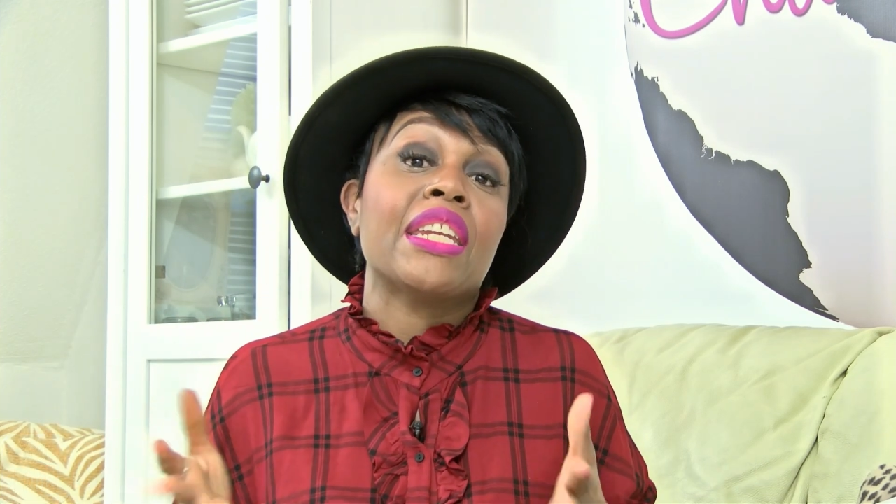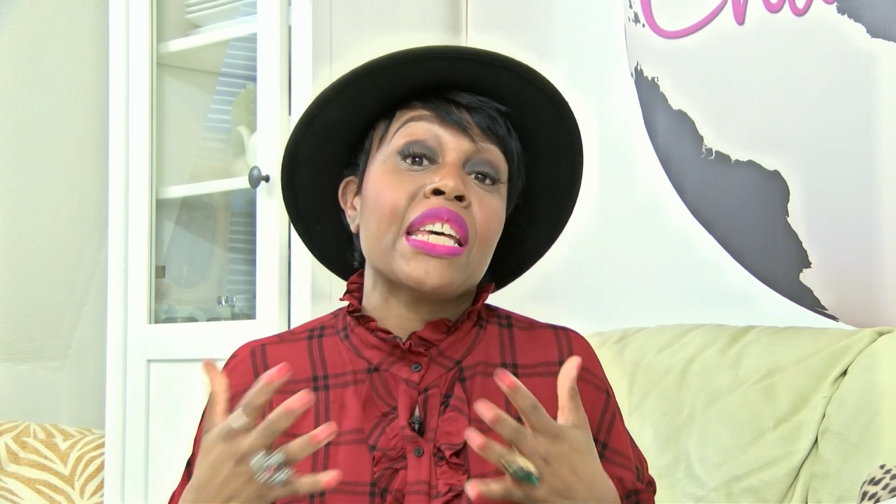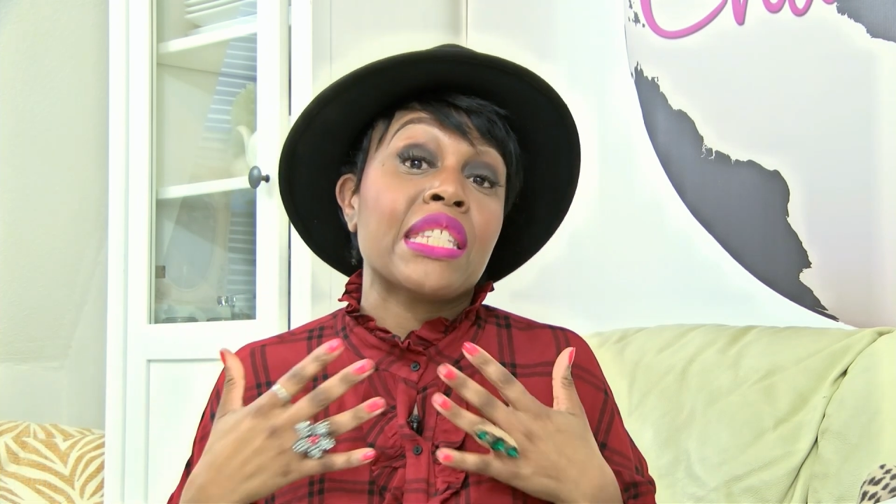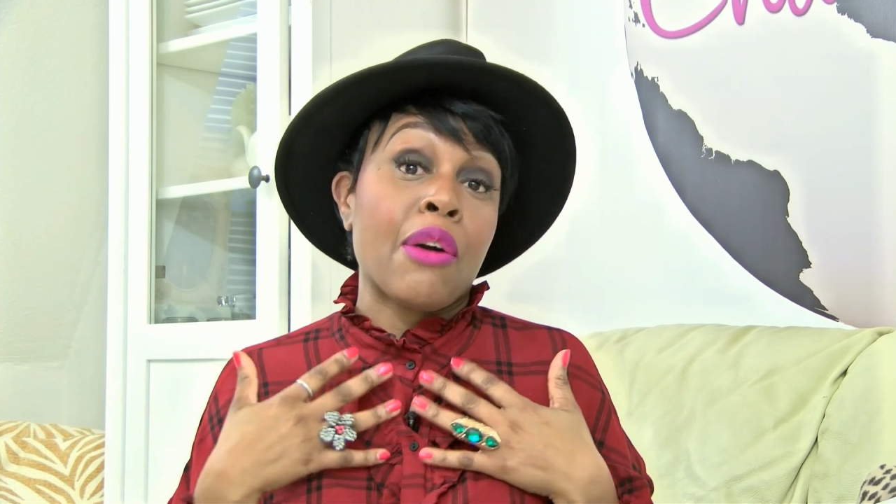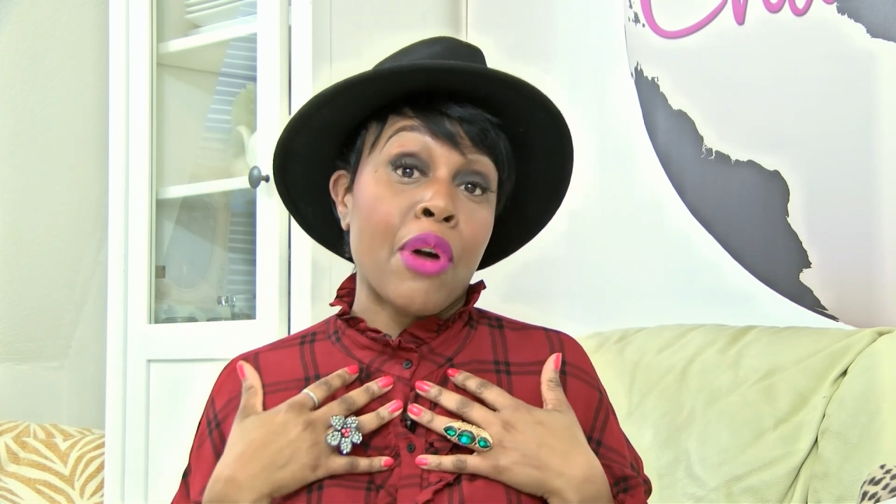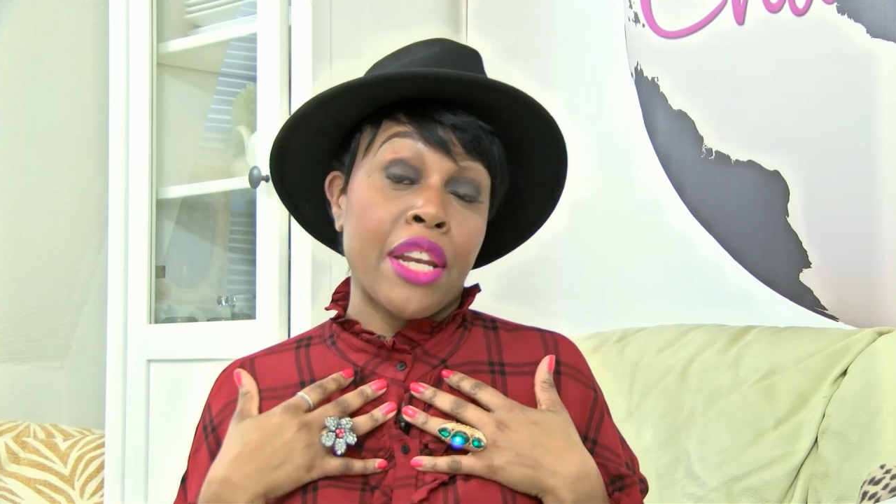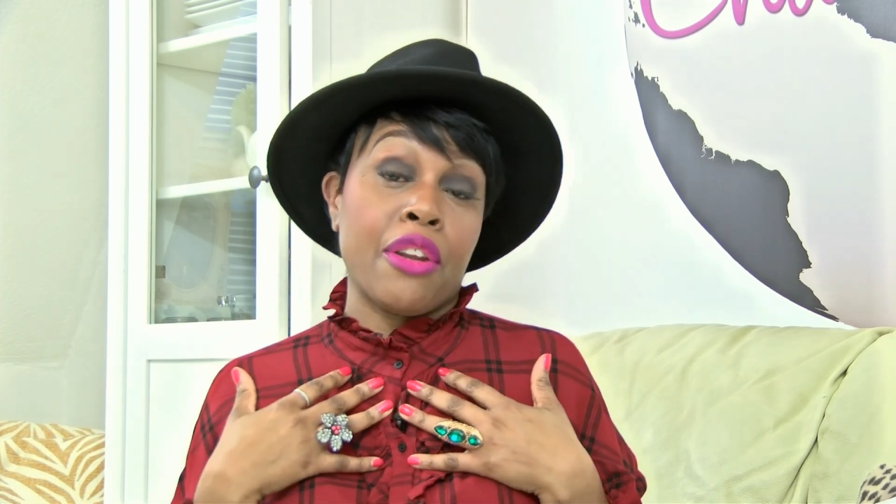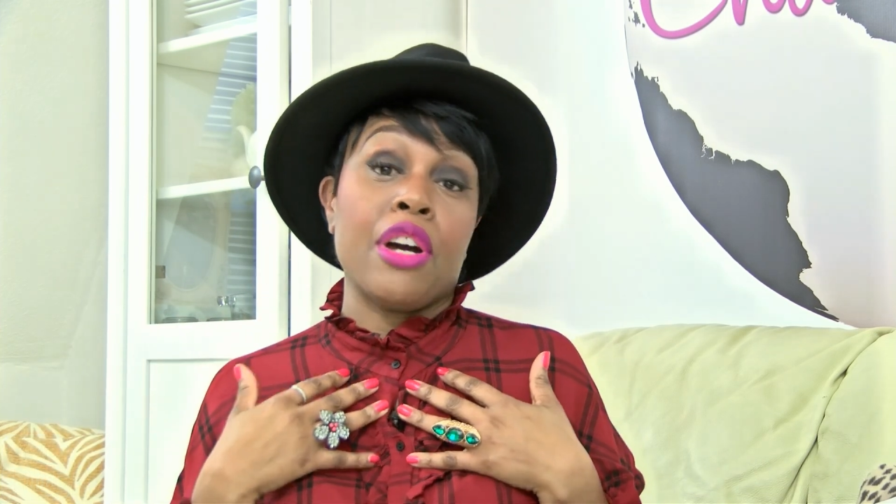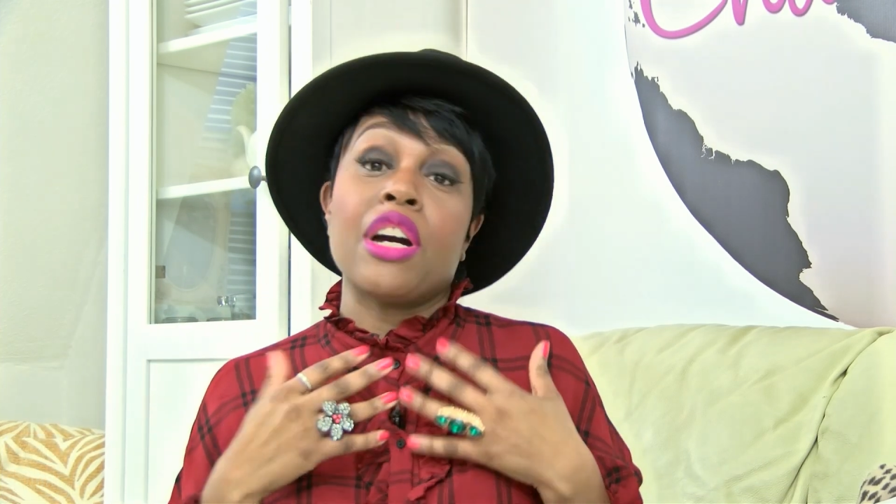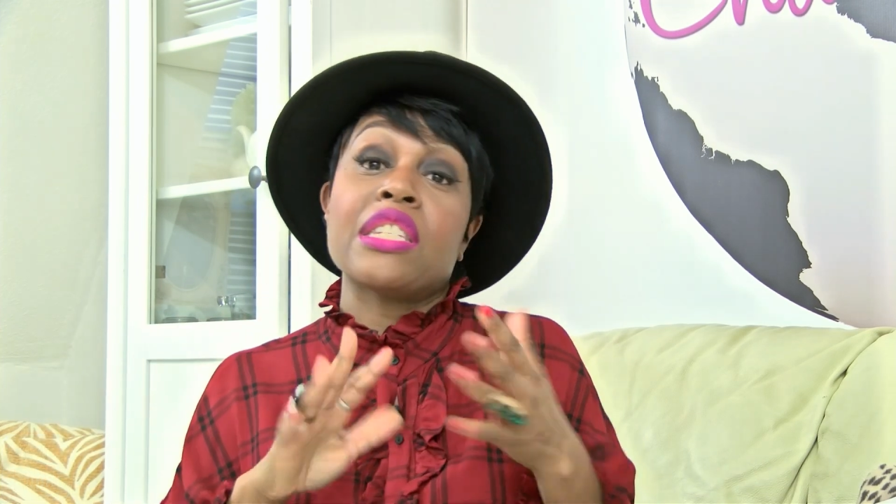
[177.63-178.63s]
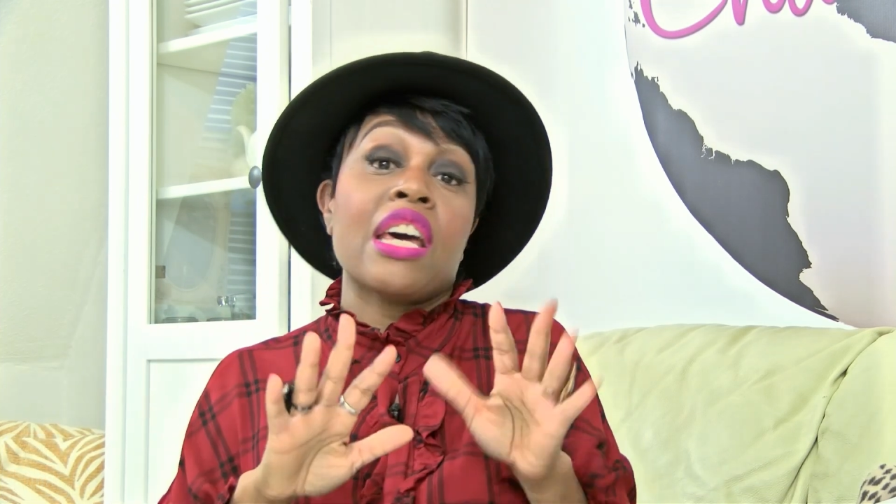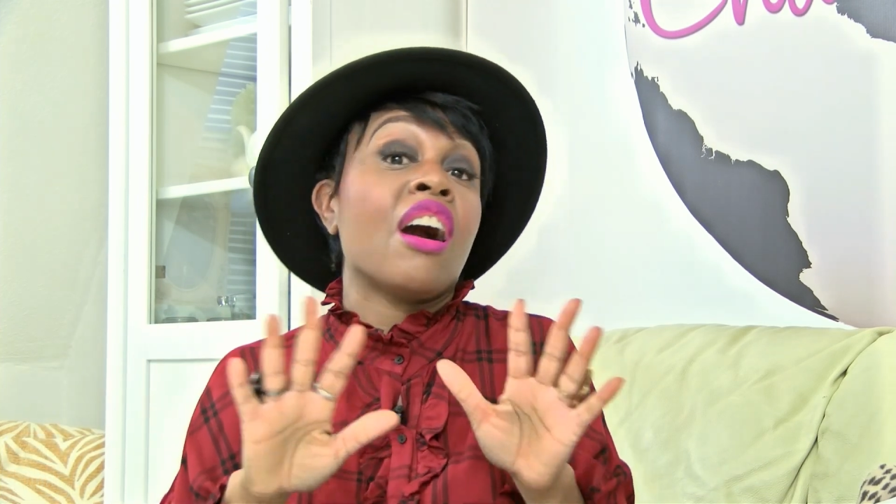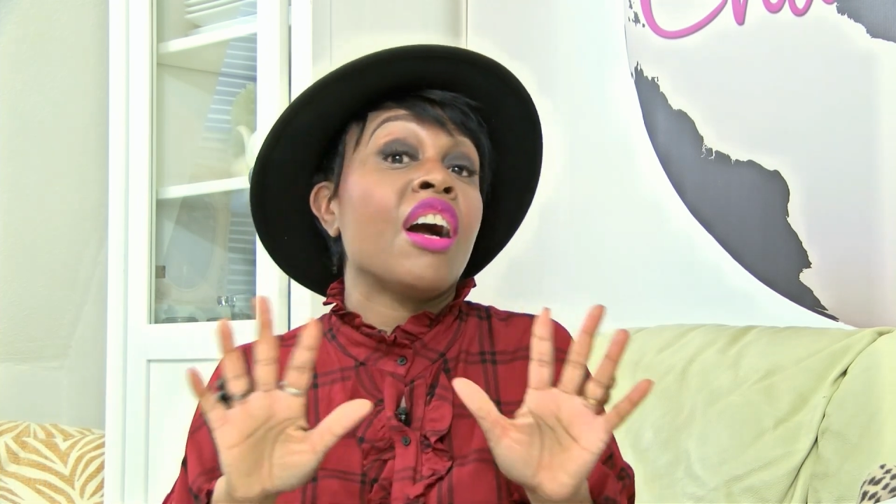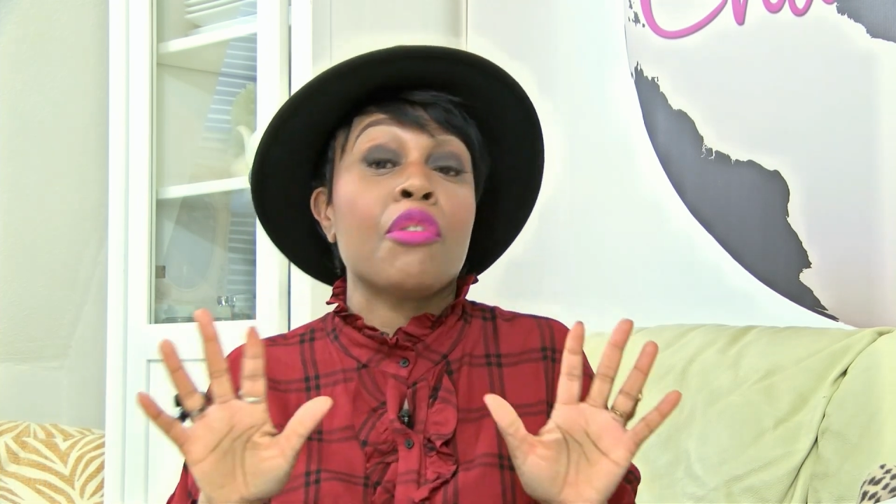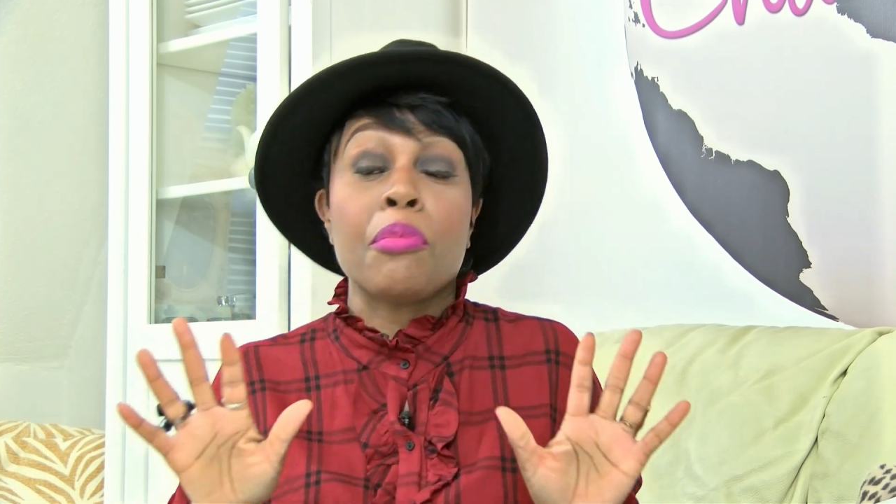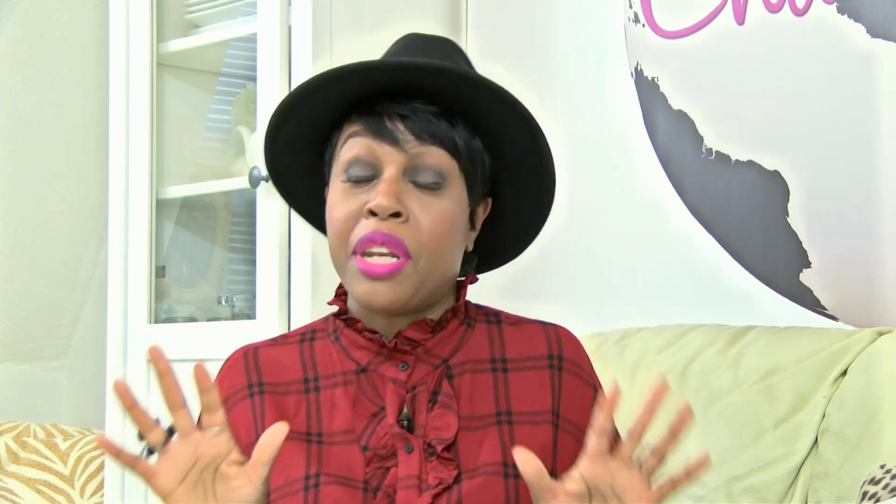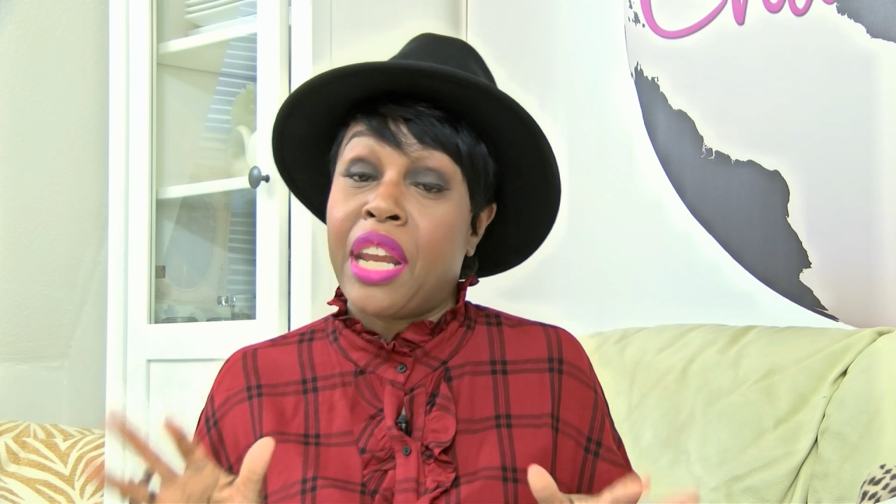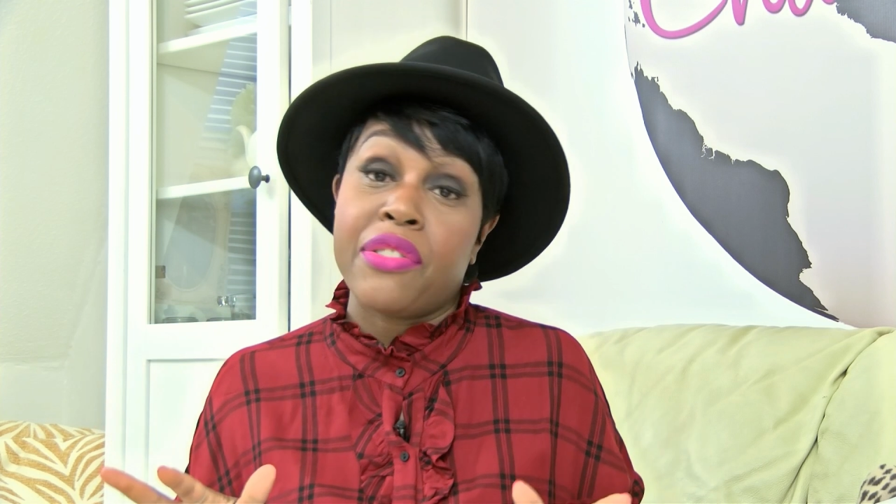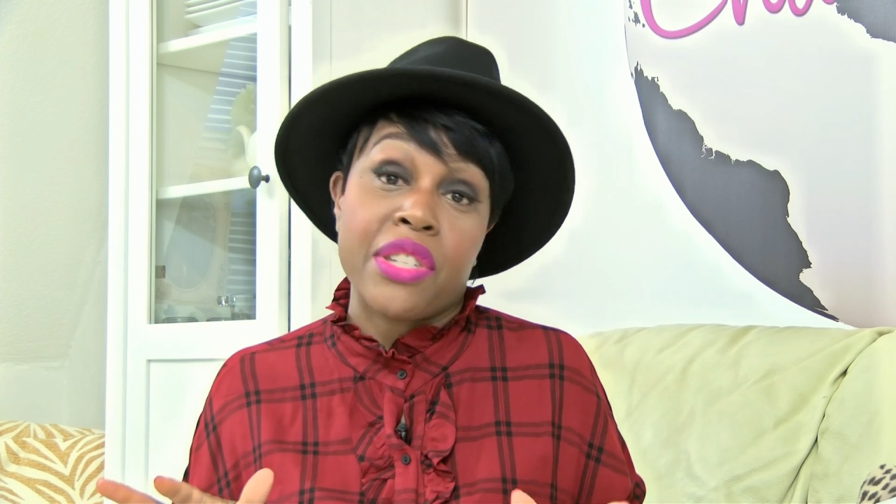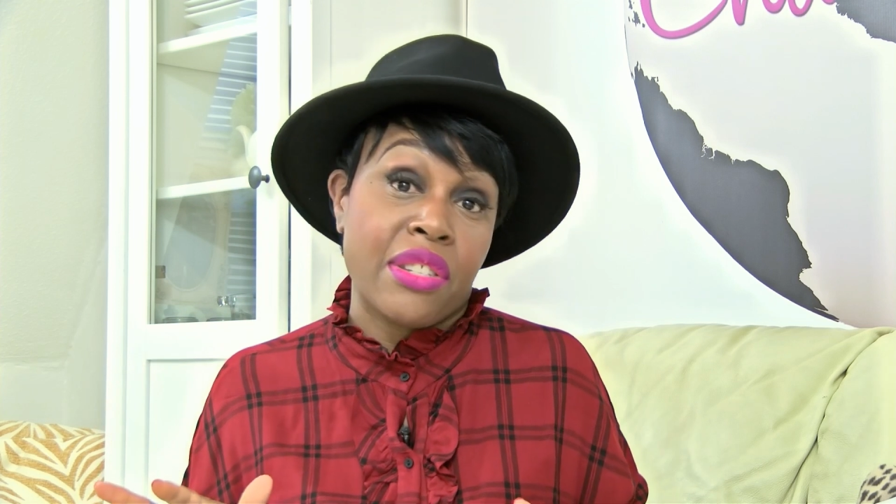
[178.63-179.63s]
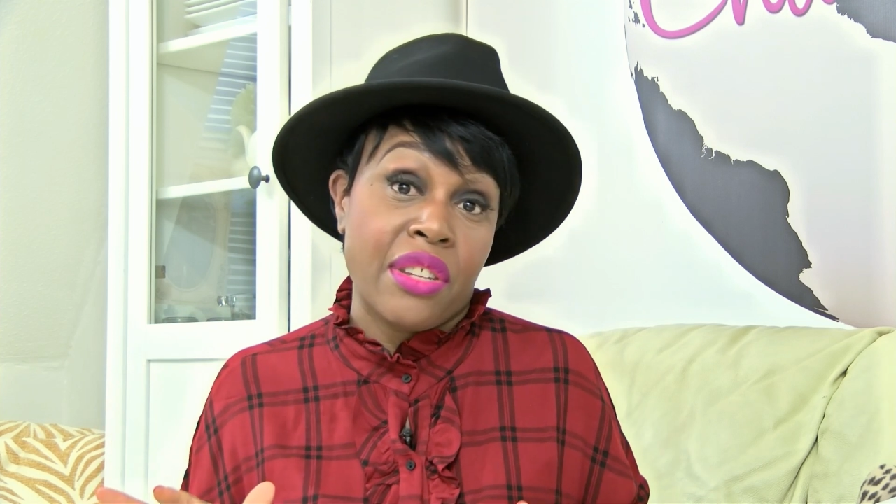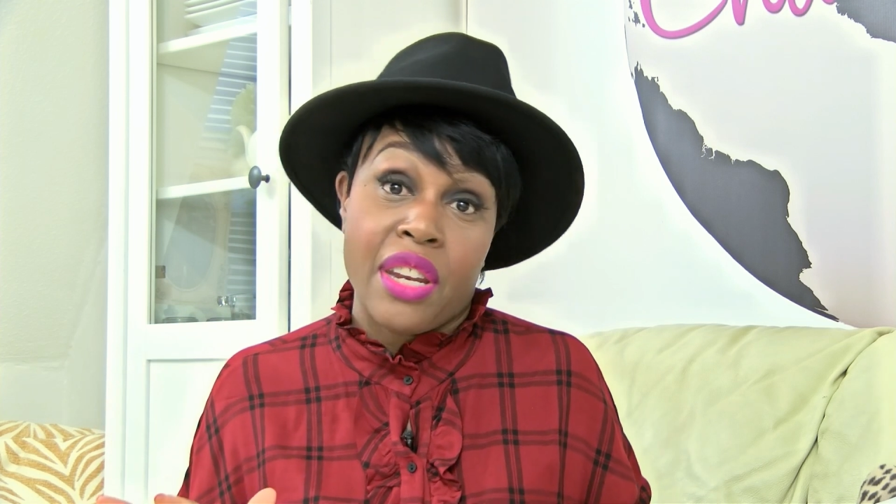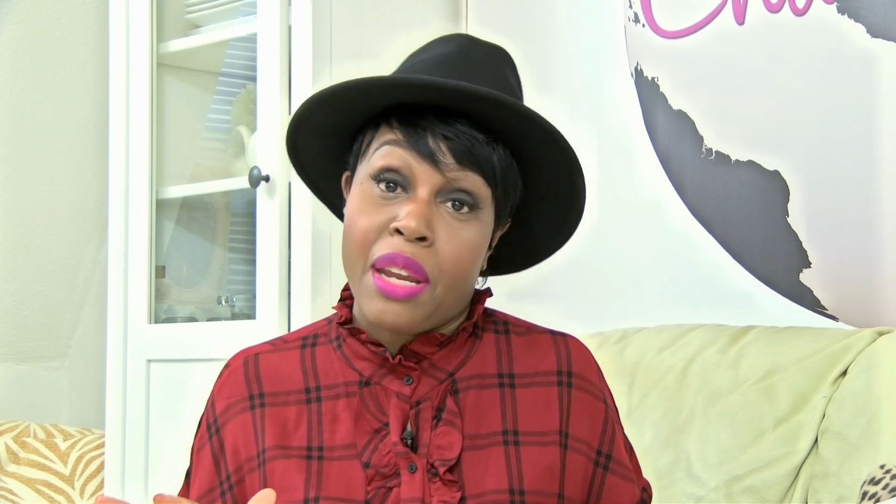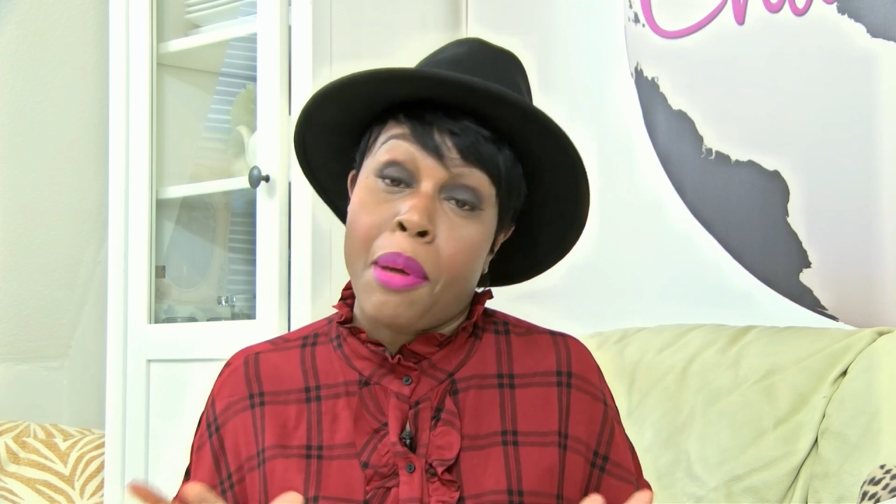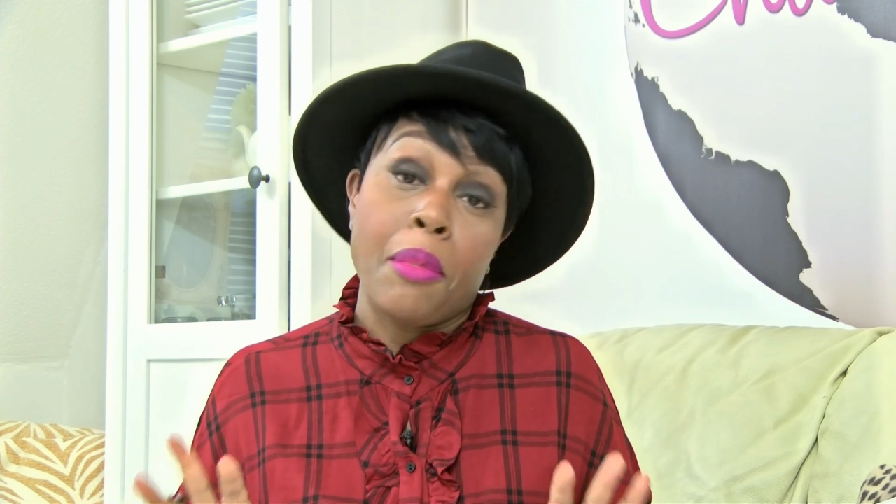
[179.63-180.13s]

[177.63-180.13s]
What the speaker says: That's how I know it, because I can't even pronounce her surname.